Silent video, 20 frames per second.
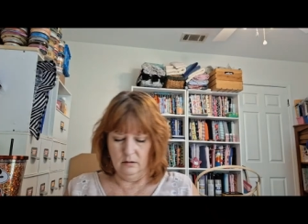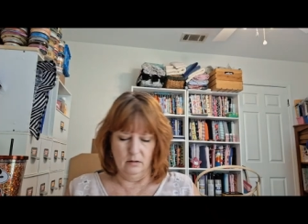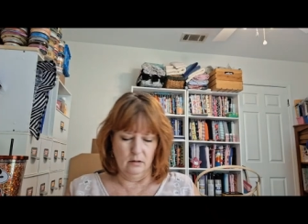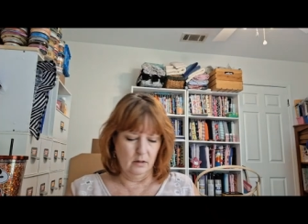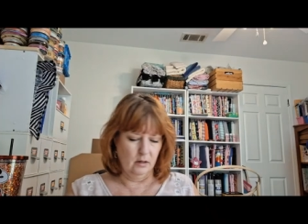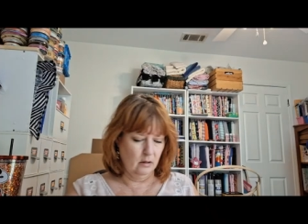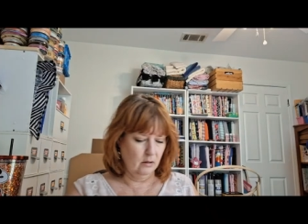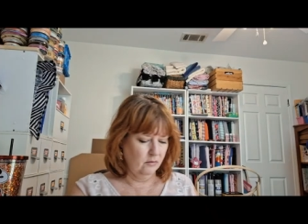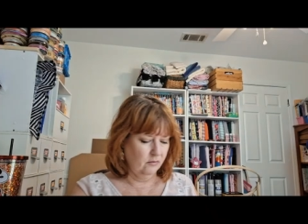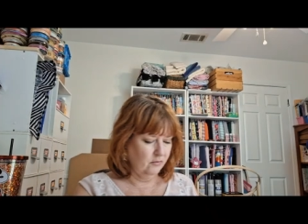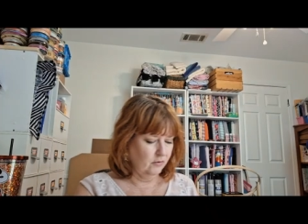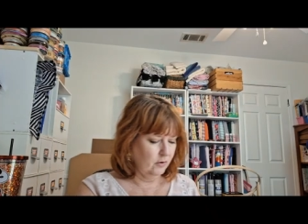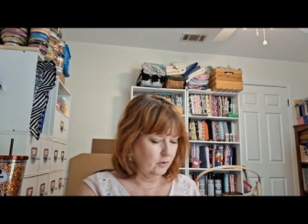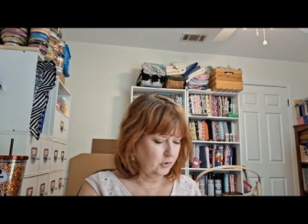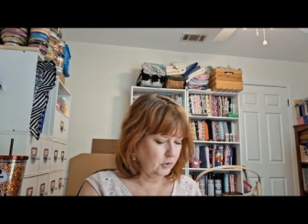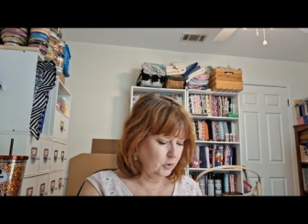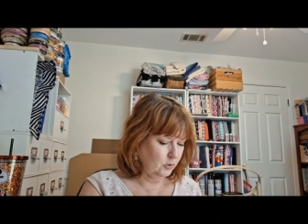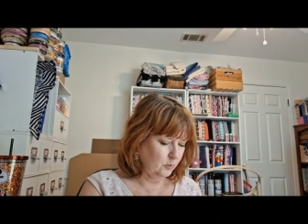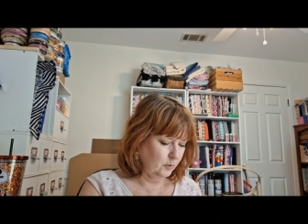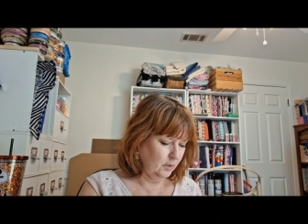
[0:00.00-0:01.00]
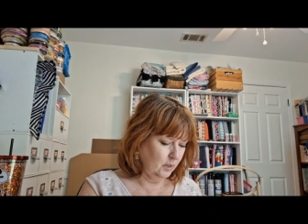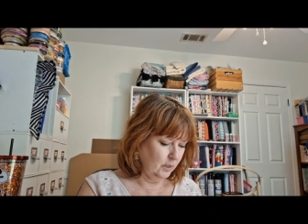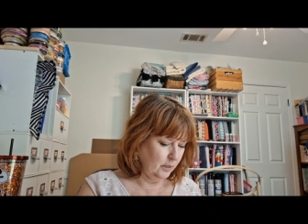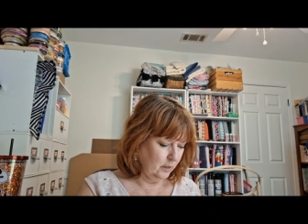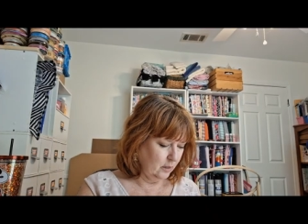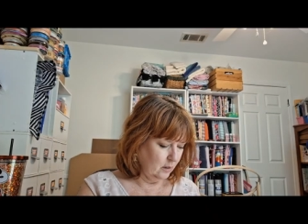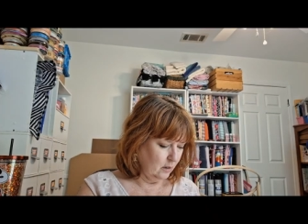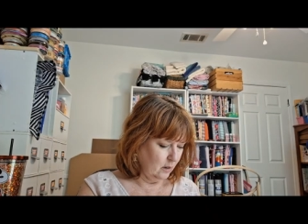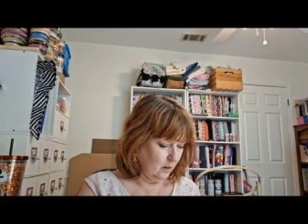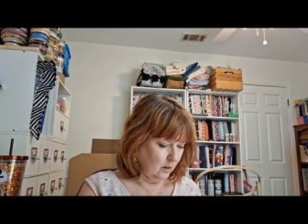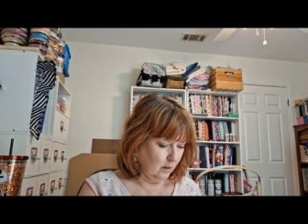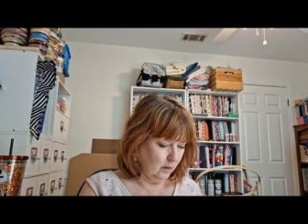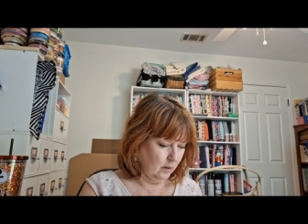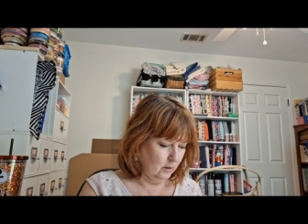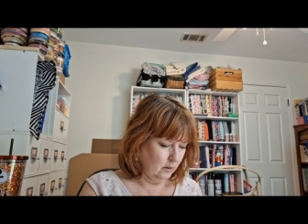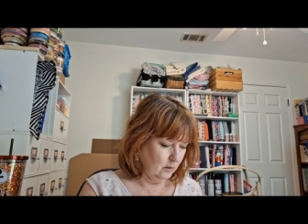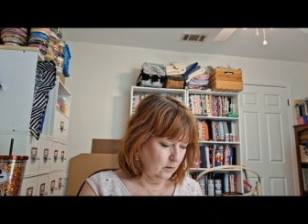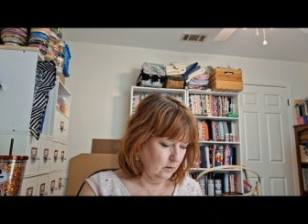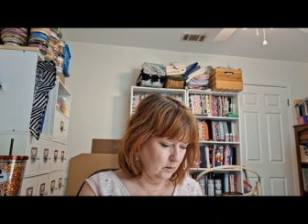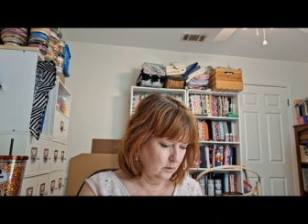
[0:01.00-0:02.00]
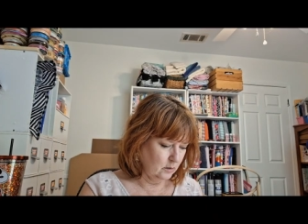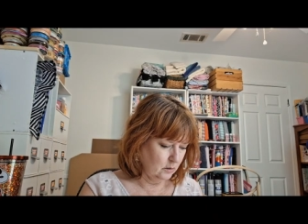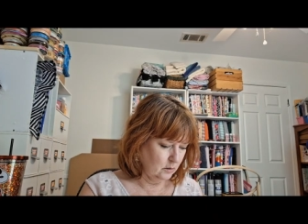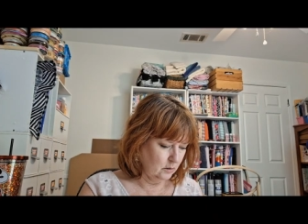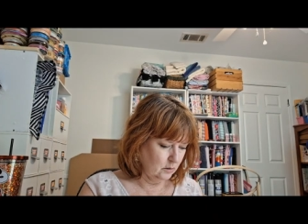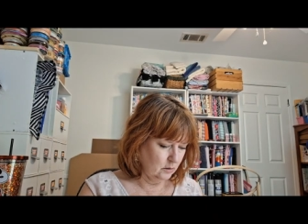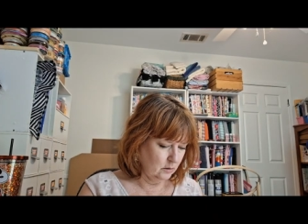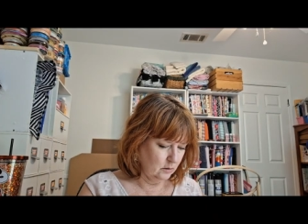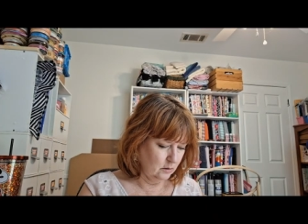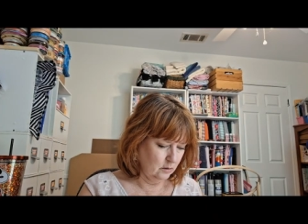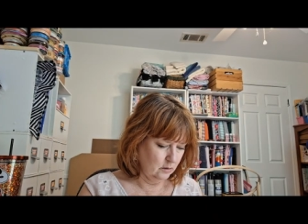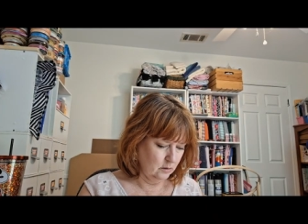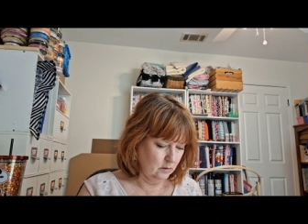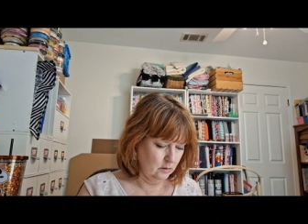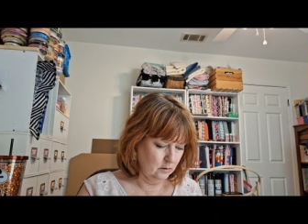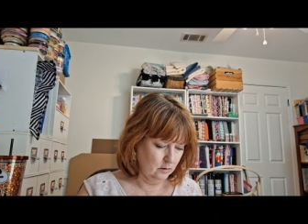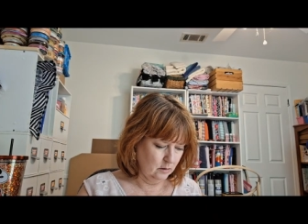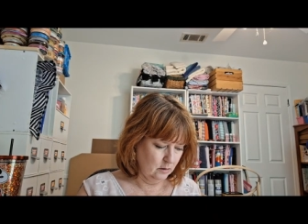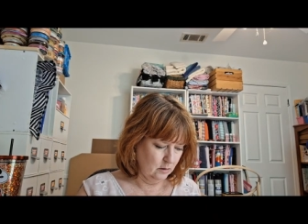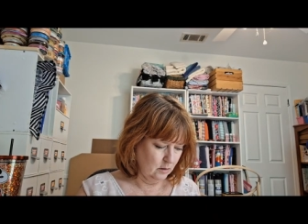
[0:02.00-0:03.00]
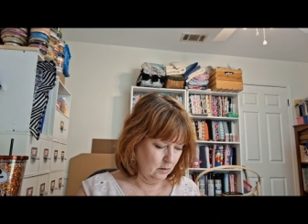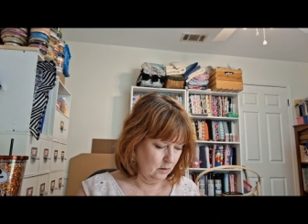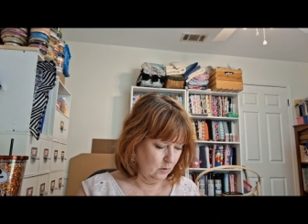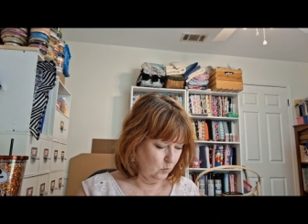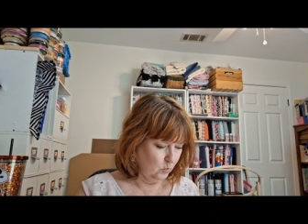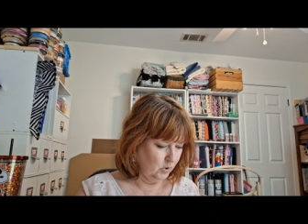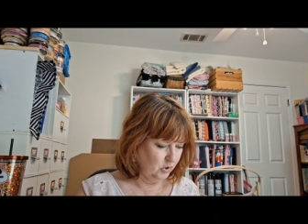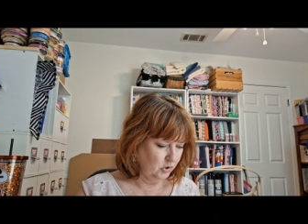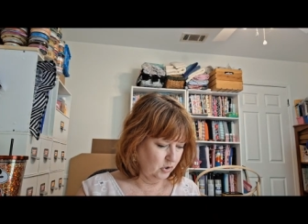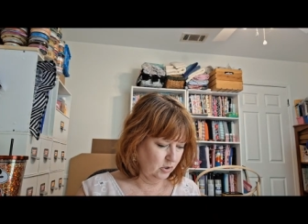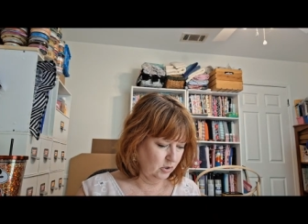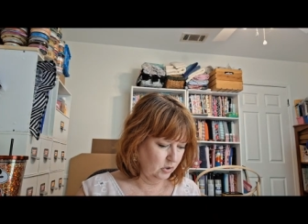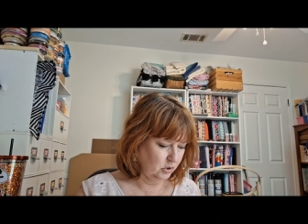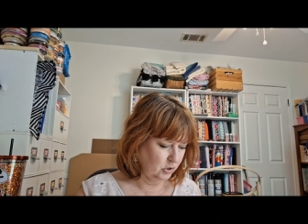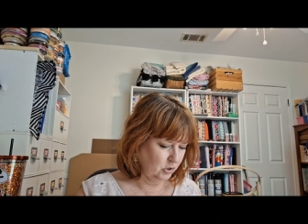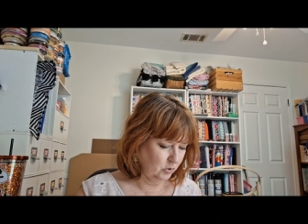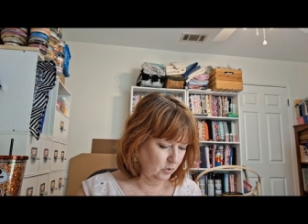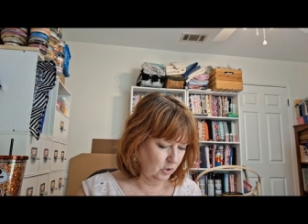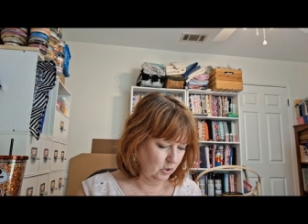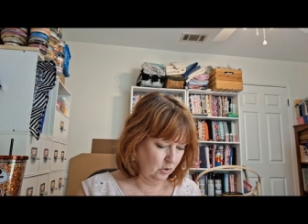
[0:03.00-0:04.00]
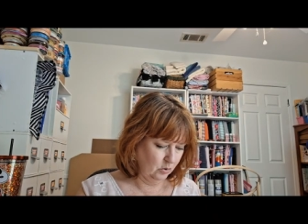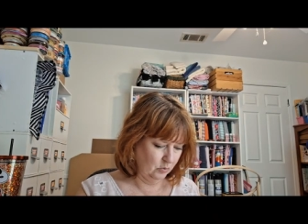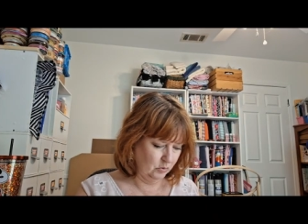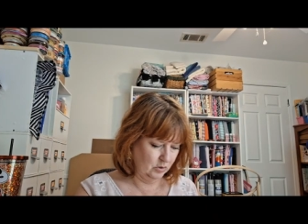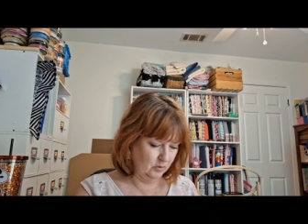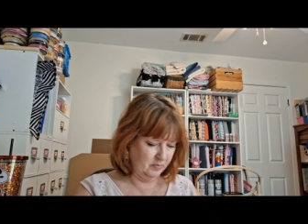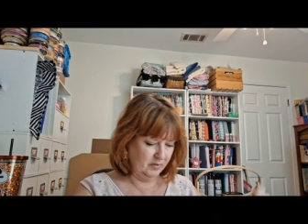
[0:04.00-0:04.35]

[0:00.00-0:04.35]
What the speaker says: Now the first one I got was just too cute to